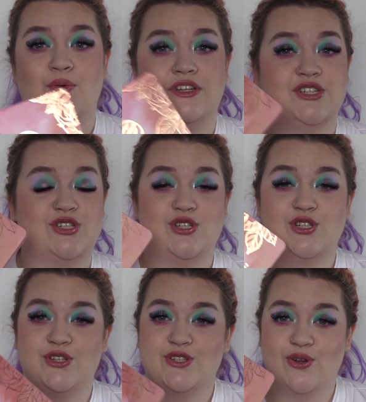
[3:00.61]
which is
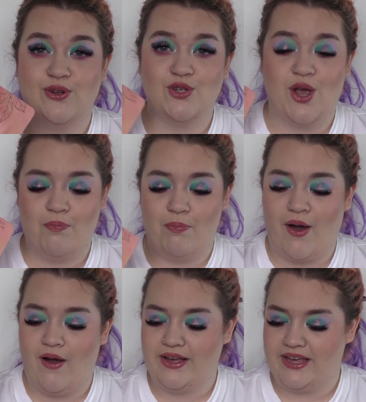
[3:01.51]
just such a
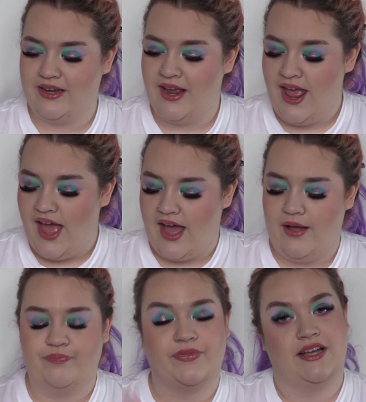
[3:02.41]
bargain.
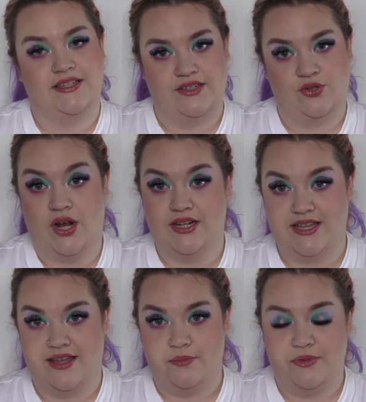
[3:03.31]
Um, I did try
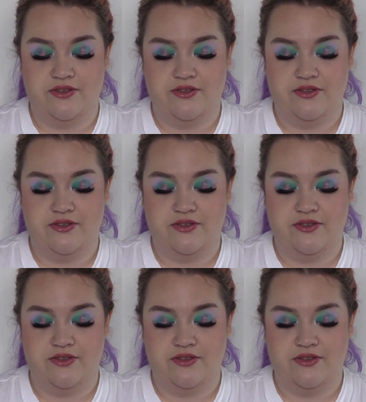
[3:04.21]
to get the